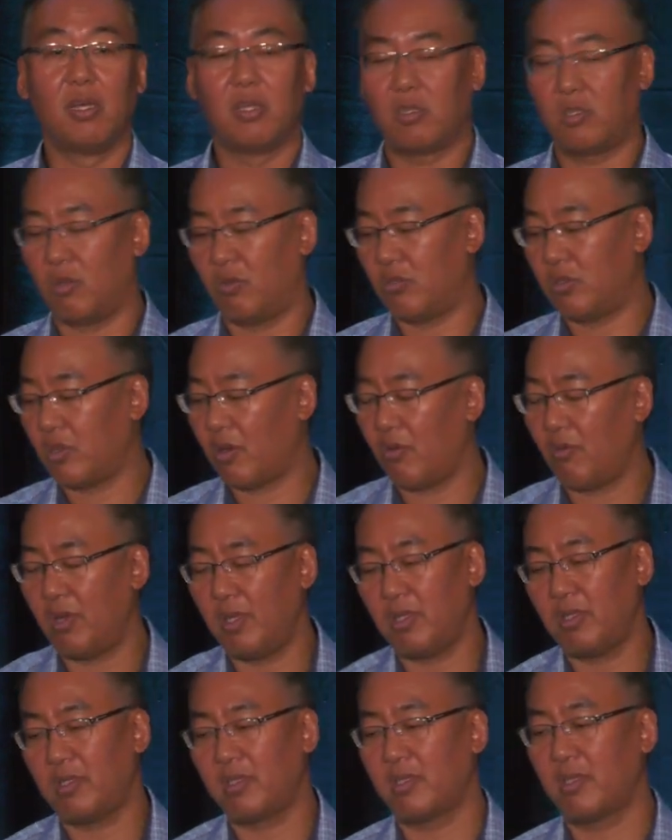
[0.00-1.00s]
So it's
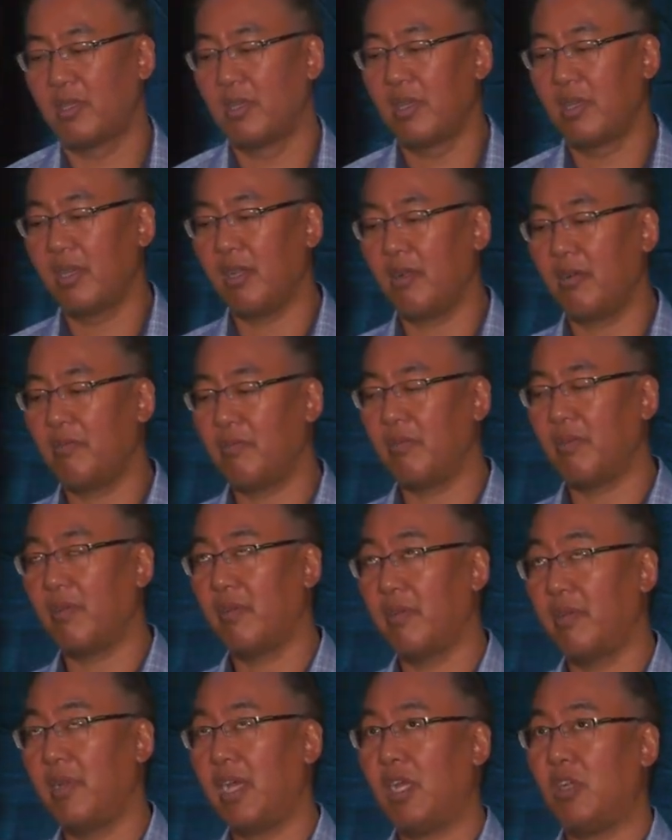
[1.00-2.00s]
always,
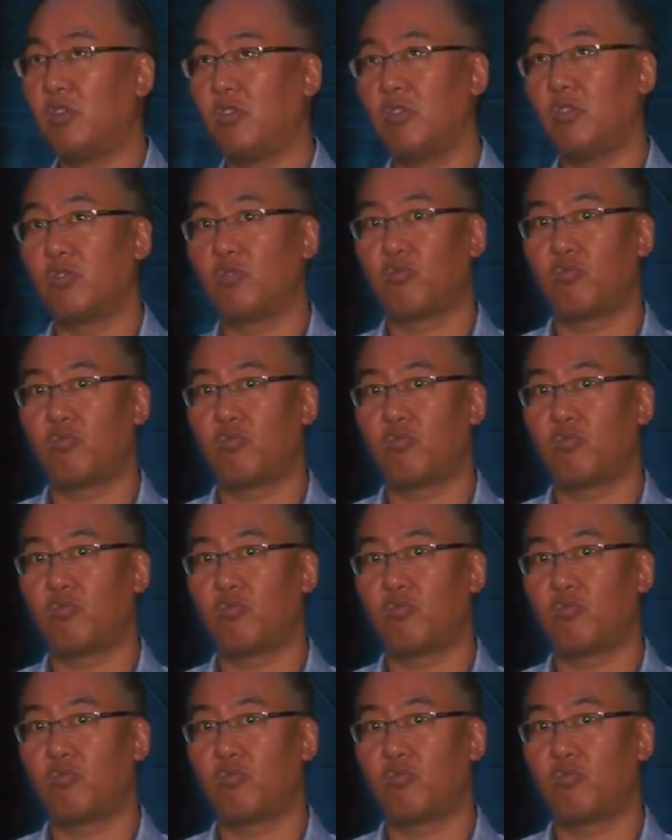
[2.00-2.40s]
nature is